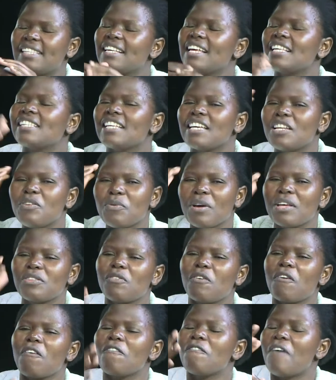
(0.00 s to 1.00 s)
Kenya
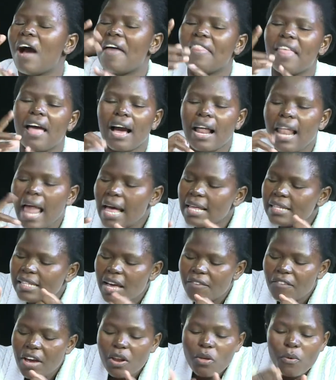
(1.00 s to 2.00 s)
National Association for
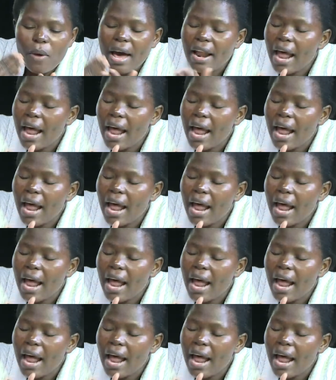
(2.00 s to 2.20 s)
the Deaf,